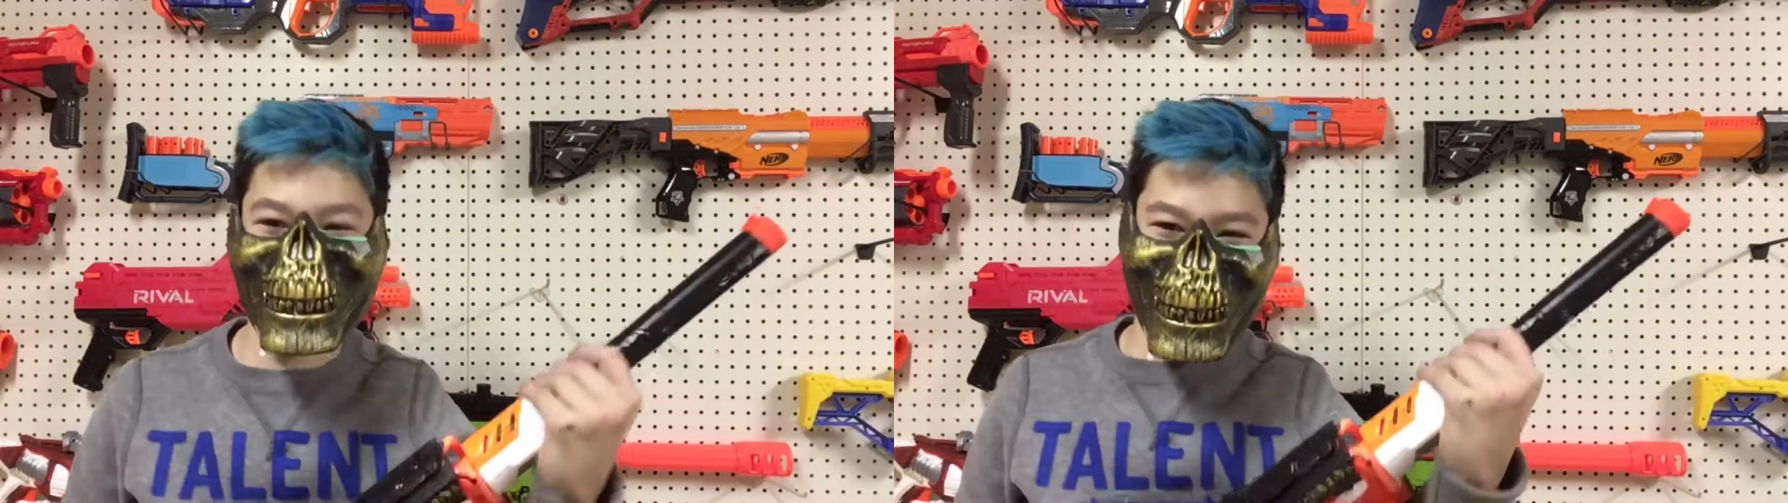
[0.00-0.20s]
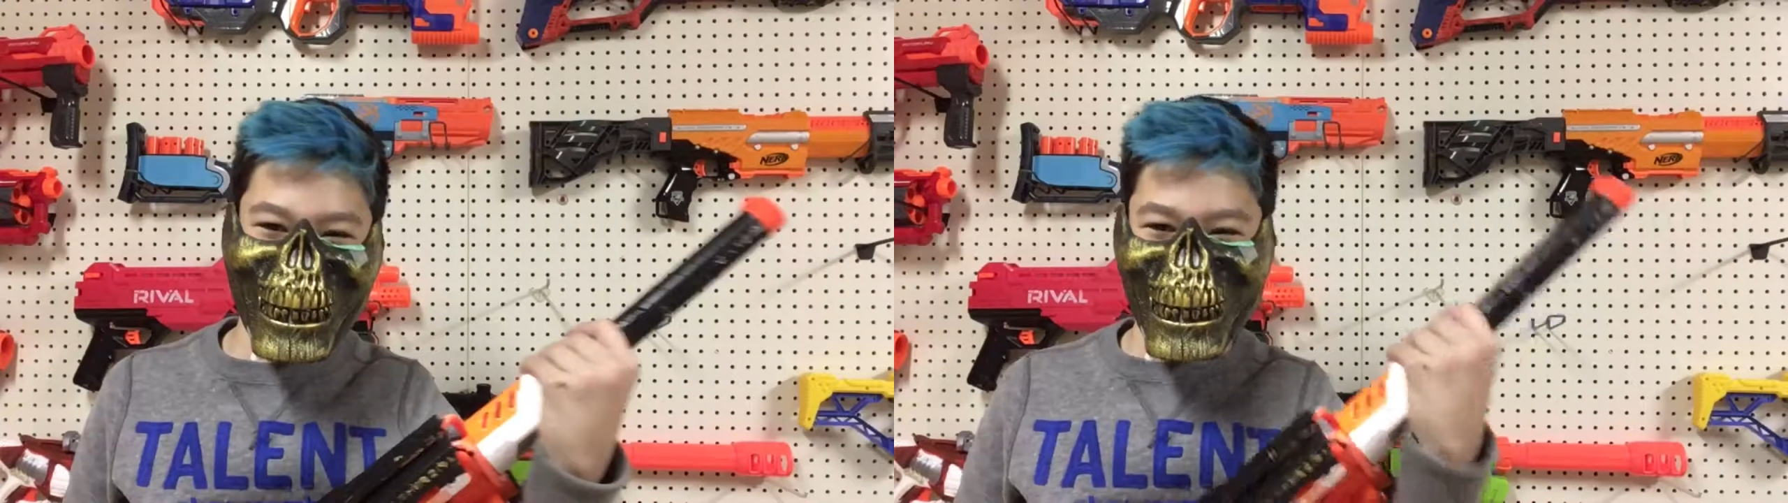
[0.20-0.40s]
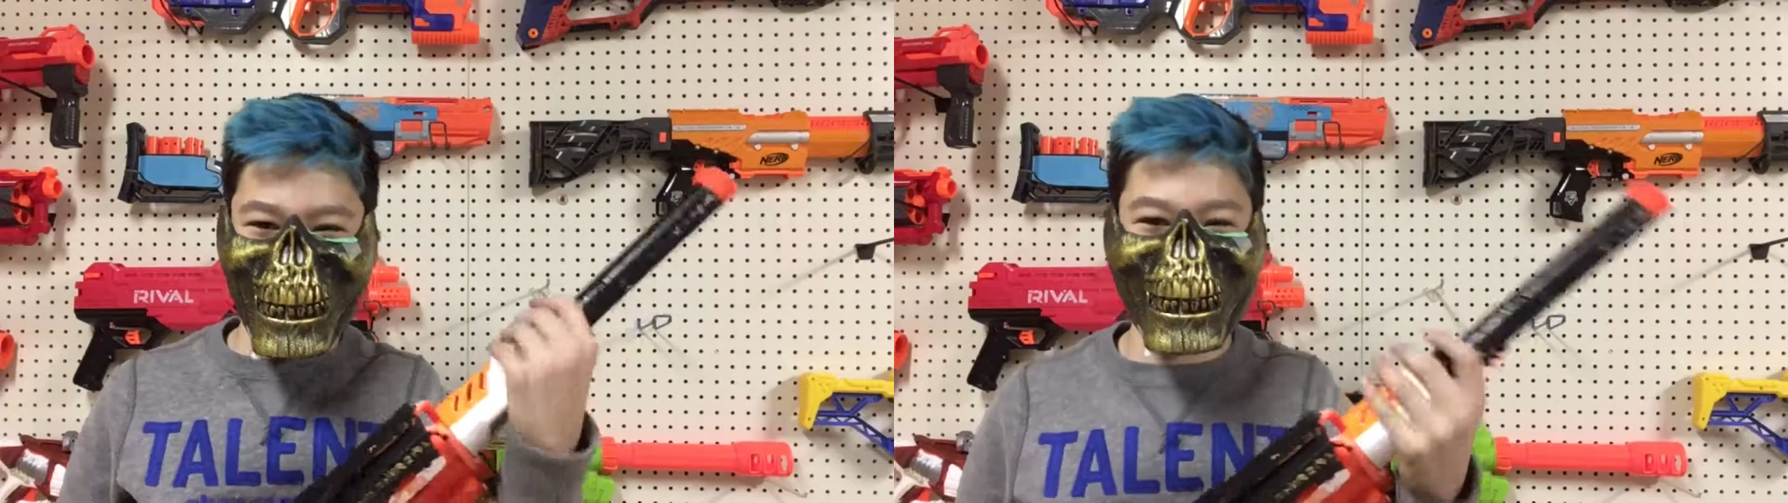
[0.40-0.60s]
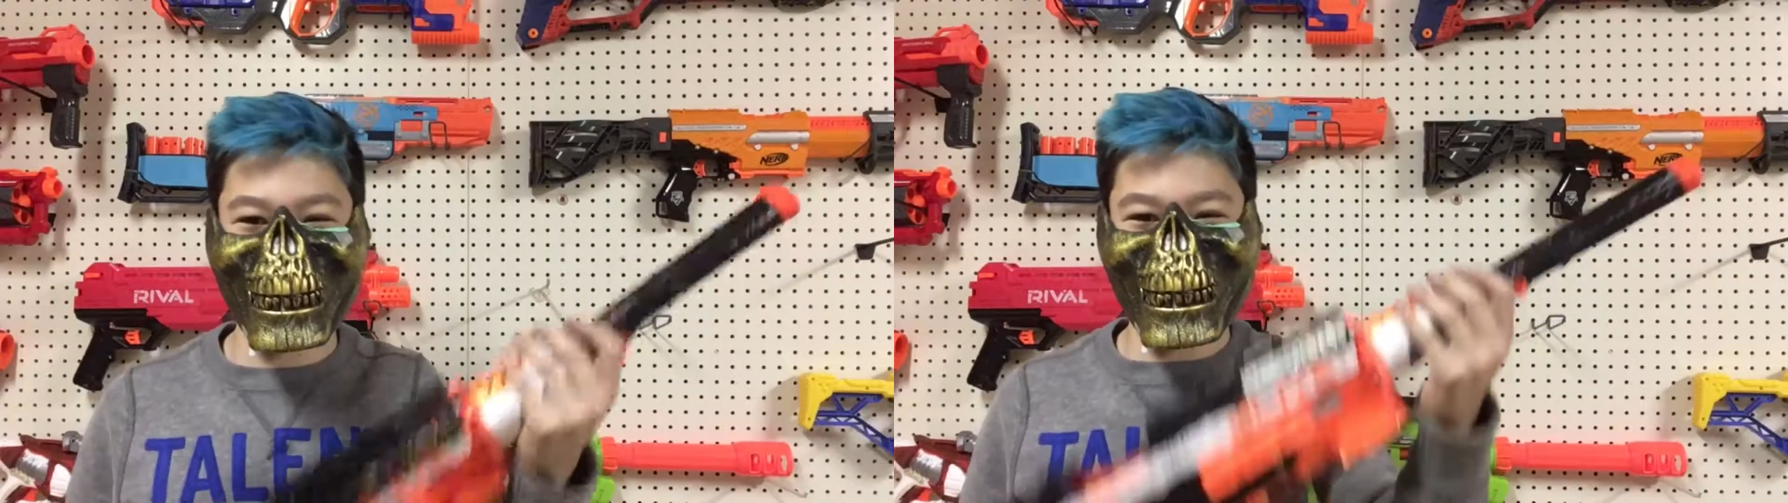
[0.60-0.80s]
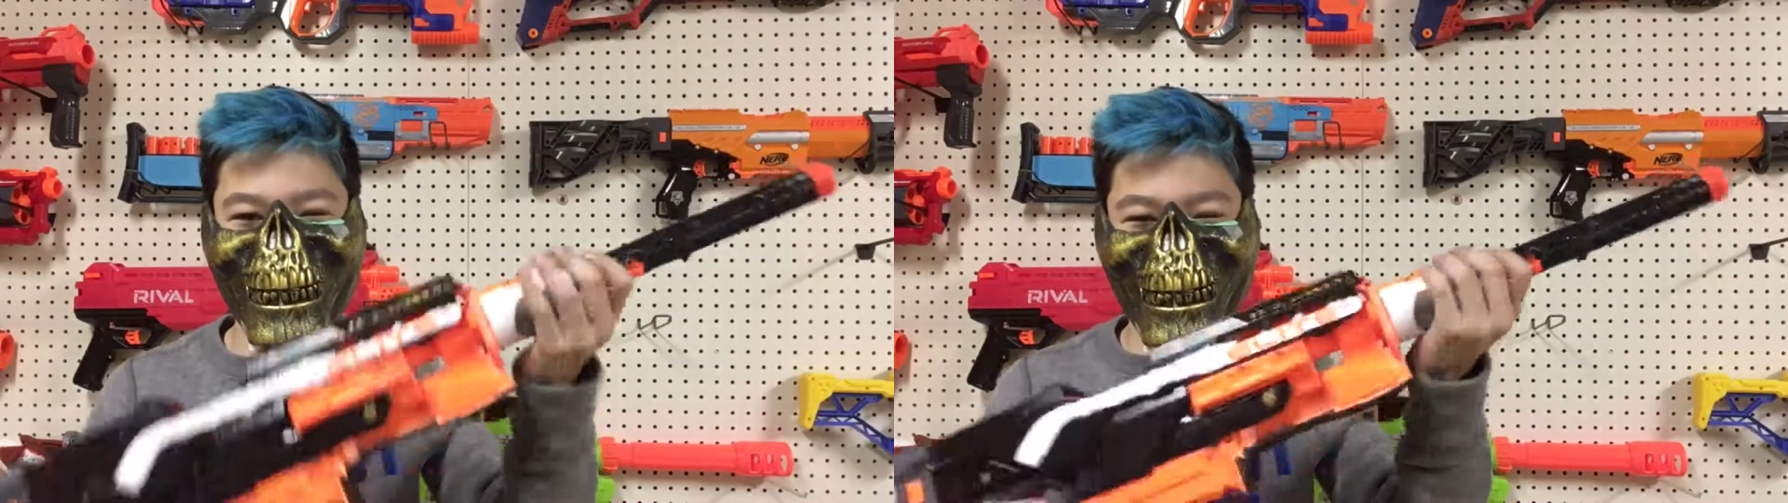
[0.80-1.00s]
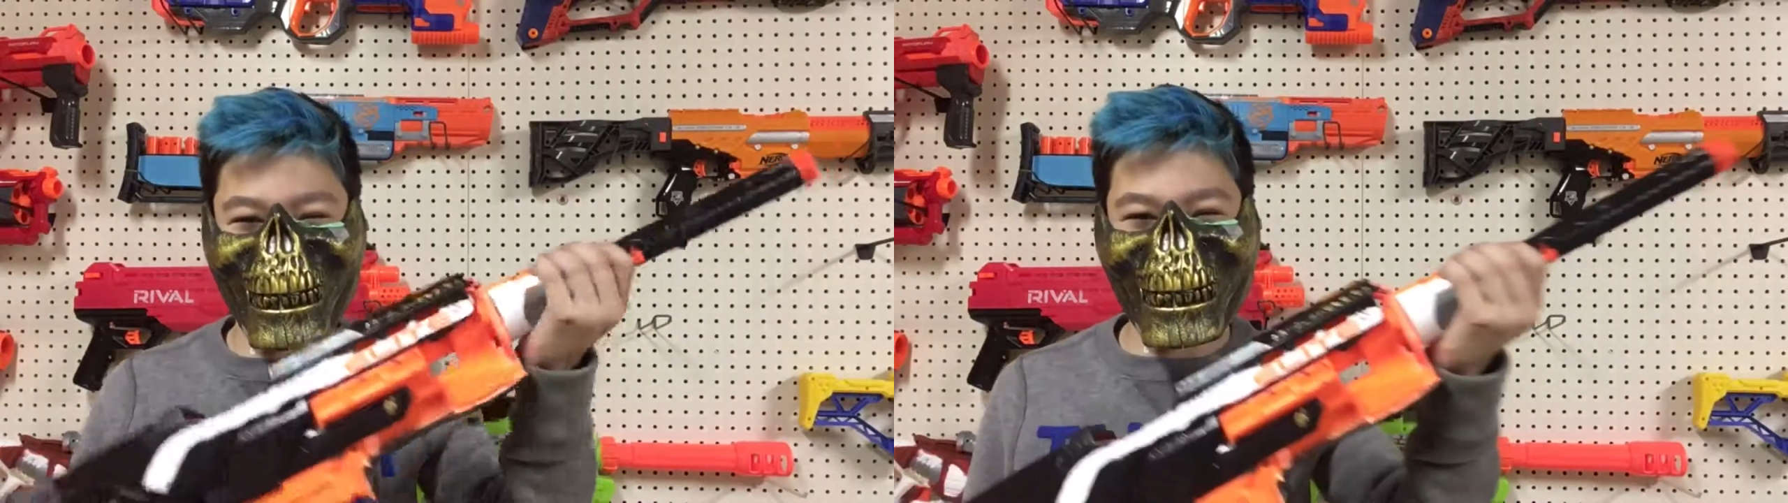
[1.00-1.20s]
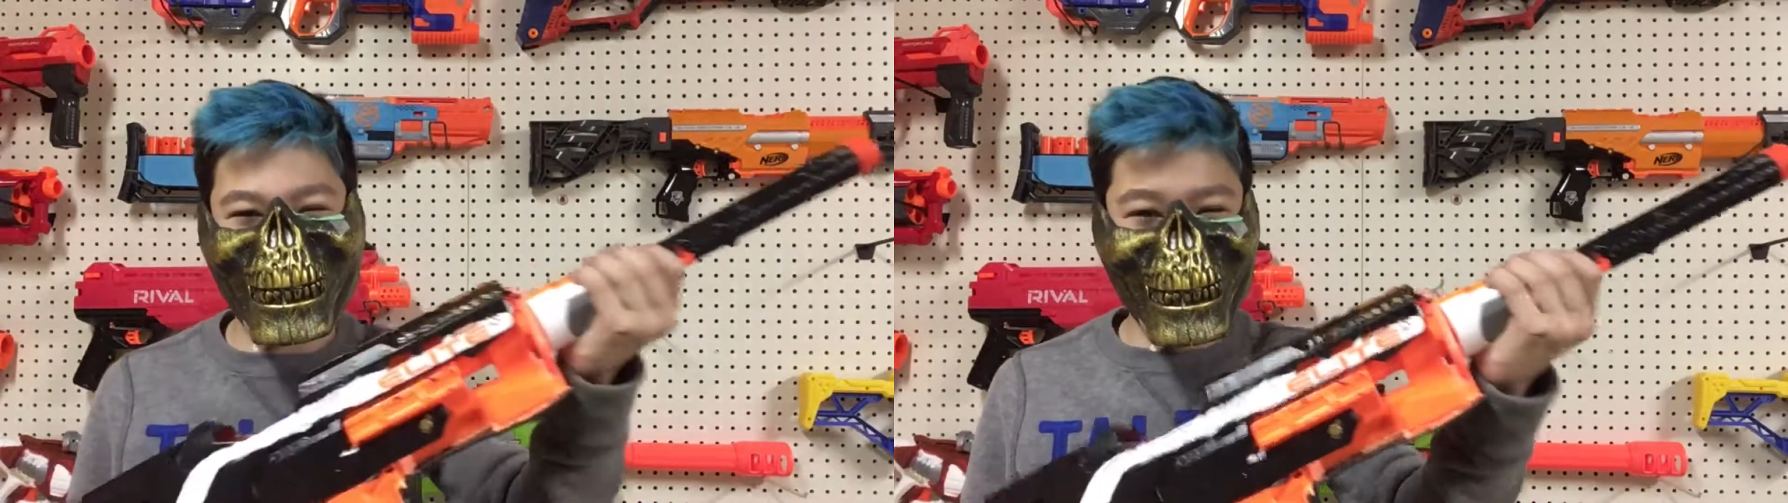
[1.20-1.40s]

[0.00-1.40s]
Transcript: it is really just for that